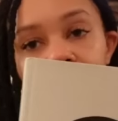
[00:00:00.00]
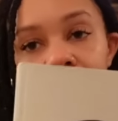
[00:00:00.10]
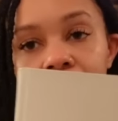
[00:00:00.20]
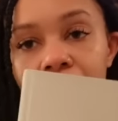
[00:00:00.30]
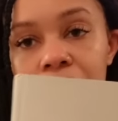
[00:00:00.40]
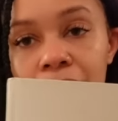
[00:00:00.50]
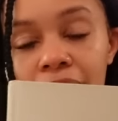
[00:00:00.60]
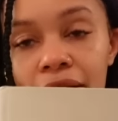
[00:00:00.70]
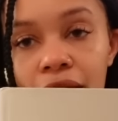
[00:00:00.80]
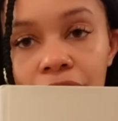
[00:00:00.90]
I already
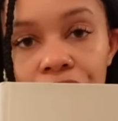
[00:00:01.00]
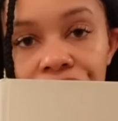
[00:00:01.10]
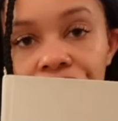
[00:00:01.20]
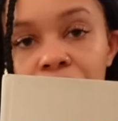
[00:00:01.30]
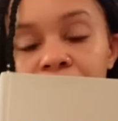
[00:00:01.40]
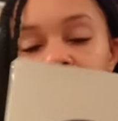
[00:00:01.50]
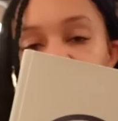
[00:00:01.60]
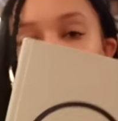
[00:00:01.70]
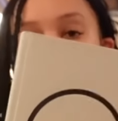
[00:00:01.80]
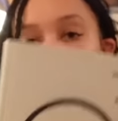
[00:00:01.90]
read the first 50
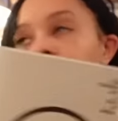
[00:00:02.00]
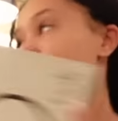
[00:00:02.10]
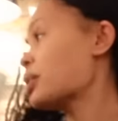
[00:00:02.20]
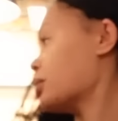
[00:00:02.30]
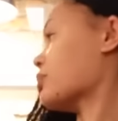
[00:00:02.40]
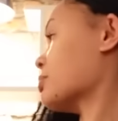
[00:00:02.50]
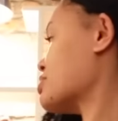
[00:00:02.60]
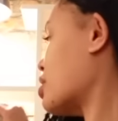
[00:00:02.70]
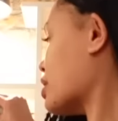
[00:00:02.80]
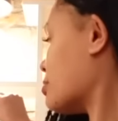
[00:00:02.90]
pages, so we're going to be
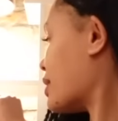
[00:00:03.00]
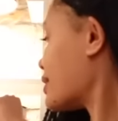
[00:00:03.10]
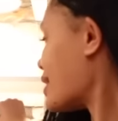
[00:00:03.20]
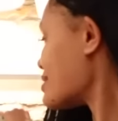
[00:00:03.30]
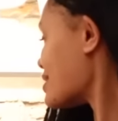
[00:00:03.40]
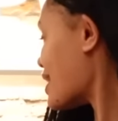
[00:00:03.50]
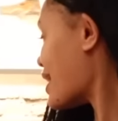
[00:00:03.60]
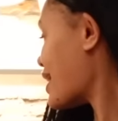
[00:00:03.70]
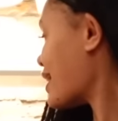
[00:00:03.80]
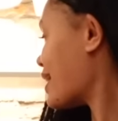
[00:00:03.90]
talking about that
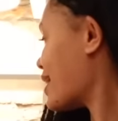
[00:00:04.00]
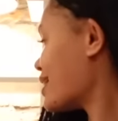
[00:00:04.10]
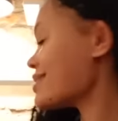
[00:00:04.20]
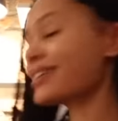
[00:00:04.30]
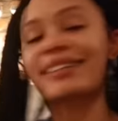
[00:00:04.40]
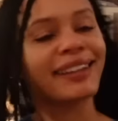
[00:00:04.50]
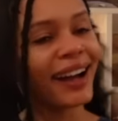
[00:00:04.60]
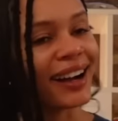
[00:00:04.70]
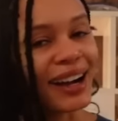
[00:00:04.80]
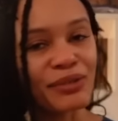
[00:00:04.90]
tonight. And yeah,
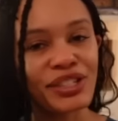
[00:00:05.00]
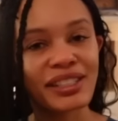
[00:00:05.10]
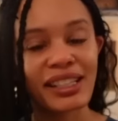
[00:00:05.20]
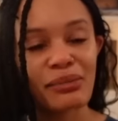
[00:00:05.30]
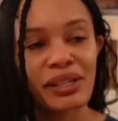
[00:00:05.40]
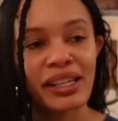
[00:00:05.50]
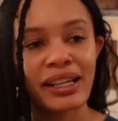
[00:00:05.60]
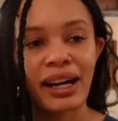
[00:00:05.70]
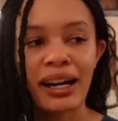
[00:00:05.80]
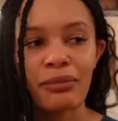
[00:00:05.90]
I'm just going to be
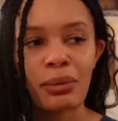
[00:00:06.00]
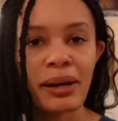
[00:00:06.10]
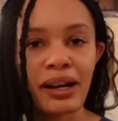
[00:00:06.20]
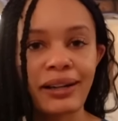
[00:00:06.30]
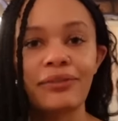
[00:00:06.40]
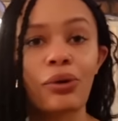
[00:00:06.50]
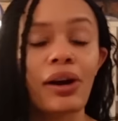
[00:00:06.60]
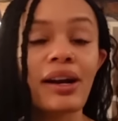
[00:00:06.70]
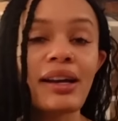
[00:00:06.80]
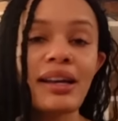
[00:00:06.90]
kind of preparing
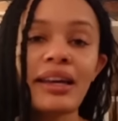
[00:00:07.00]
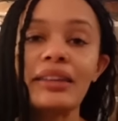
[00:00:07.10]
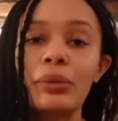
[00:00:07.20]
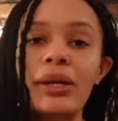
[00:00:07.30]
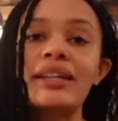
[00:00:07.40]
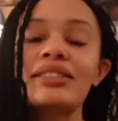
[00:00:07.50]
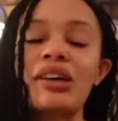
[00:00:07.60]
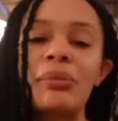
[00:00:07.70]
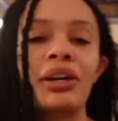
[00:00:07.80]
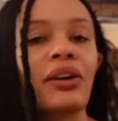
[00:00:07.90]
for the week. So I'm
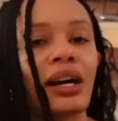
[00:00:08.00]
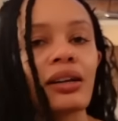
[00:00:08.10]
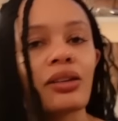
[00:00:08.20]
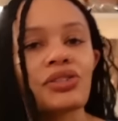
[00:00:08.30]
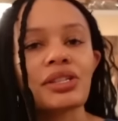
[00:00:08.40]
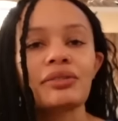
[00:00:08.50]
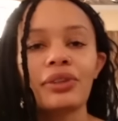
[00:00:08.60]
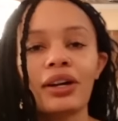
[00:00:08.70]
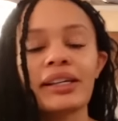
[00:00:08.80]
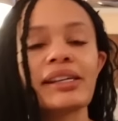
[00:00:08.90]
going to go ahead and close out the
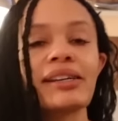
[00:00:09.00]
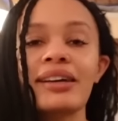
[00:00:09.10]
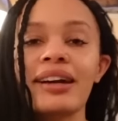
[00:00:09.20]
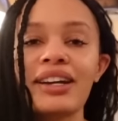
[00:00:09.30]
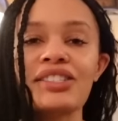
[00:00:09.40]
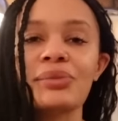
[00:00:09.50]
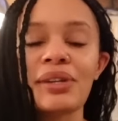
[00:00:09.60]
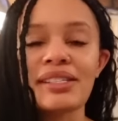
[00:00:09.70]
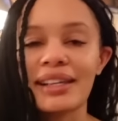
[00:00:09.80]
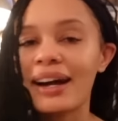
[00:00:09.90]
vlog here. I just want
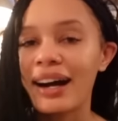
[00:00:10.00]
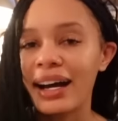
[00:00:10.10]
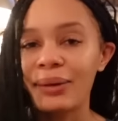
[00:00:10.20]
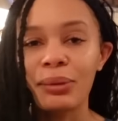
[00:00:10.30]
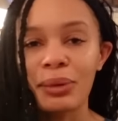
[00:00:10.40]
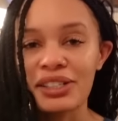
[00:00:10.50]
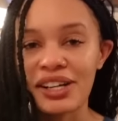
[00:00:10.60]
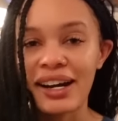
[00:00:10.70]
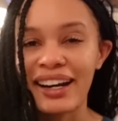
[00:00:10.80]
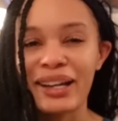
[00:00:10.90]
to say hi one more
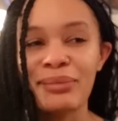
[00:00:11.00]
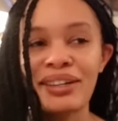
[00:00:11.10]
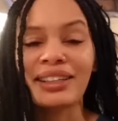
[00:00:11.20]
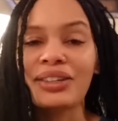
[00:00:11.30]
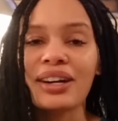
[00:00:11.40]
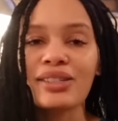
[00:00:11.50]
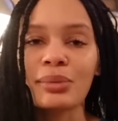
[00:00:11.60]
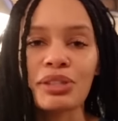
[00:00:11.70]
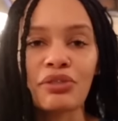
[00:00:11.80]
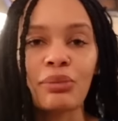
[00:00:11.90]
time. Thank you guys so
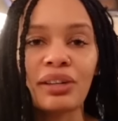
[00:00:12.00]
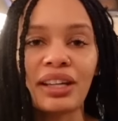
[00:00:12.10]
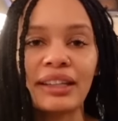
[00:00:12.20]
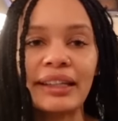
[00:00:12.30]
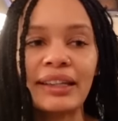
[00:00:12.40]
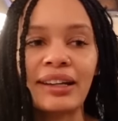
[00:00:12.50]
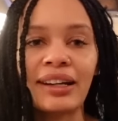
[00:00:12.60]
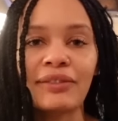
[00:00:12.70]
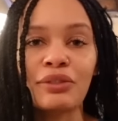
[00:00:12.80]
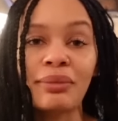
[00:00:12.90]
much for being here
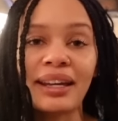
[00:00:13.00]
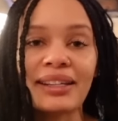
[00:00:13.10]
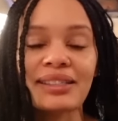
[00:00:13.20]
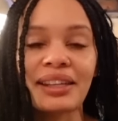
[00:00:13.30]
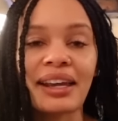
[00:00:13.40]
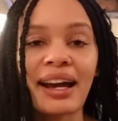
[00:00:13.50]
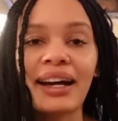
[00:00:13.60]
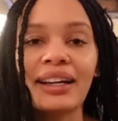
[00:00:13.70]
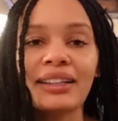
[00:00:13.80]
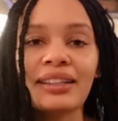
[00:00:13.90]
if you made it to the
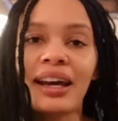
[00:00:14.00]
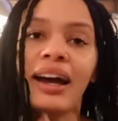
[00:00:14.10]
end.